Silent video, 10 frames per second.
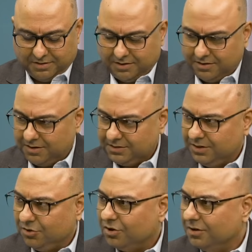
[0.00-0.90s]
an
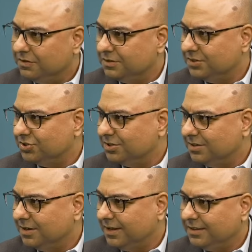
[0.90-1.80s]
interesting conversation,
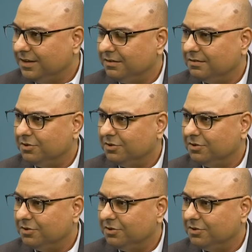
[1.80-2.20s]
and I think,